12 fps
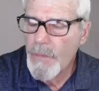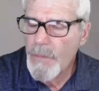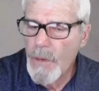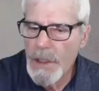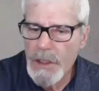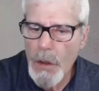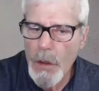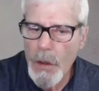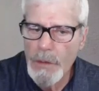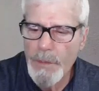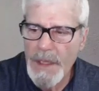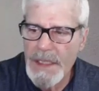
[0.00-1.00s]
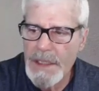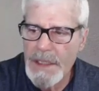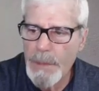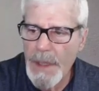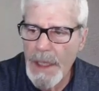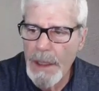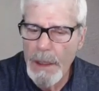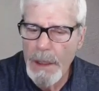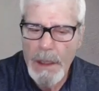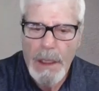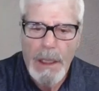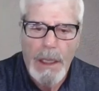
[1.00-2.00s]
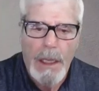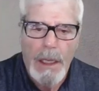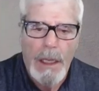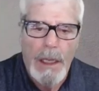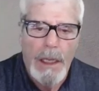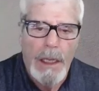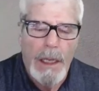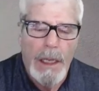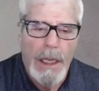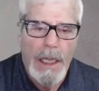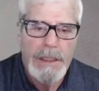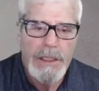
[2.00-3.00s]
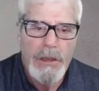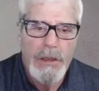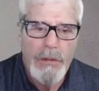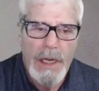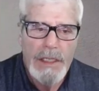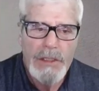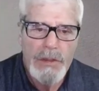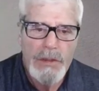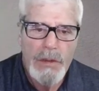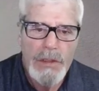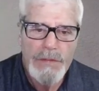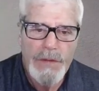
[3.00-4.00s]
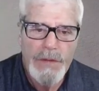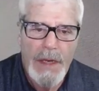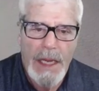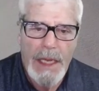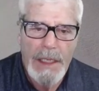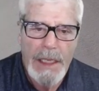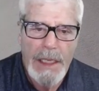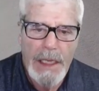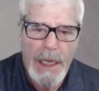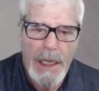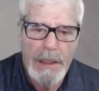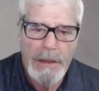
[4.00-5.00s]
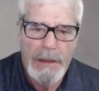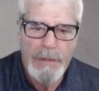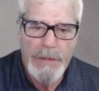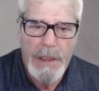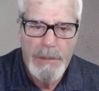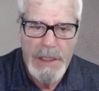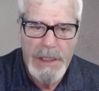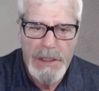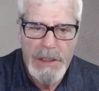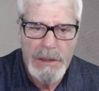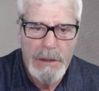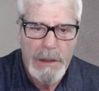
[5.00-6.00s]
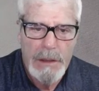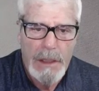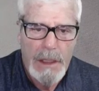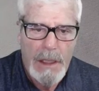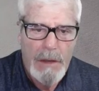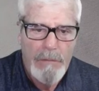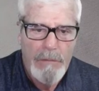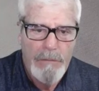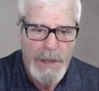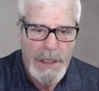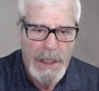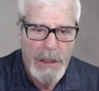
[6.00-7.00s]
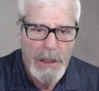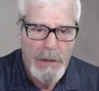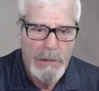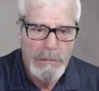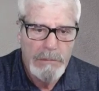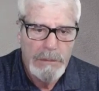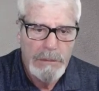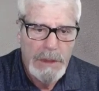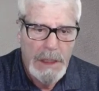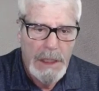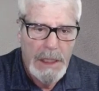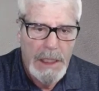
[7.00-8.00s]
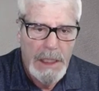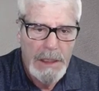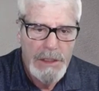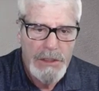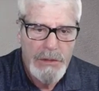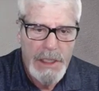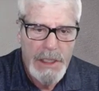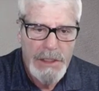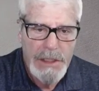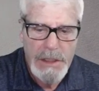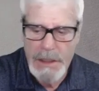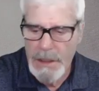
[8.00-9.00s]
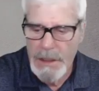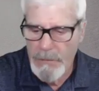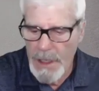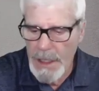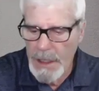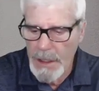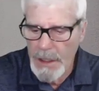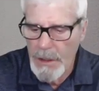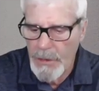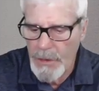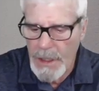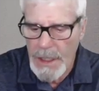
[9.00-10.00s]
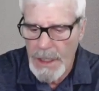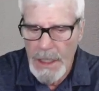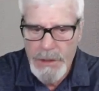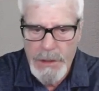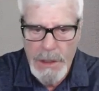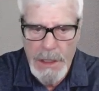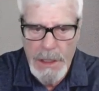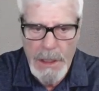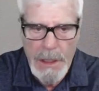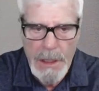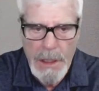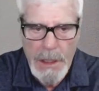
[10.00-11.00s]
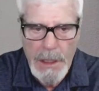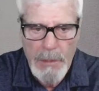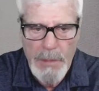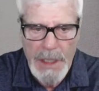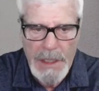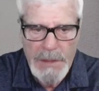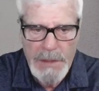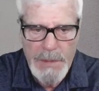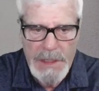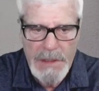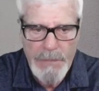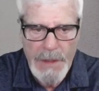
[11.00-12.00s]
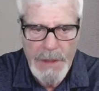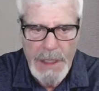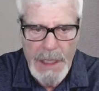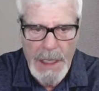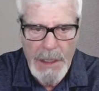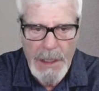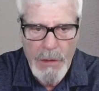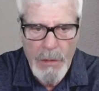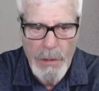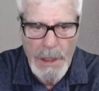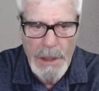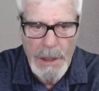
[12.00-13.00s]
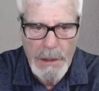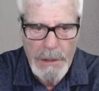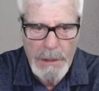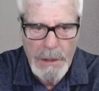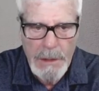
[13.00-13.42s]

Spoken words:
before, it's called Pixabay. It's a great source for any kind of image, video, illustrations, and right here you can actually pick a specific category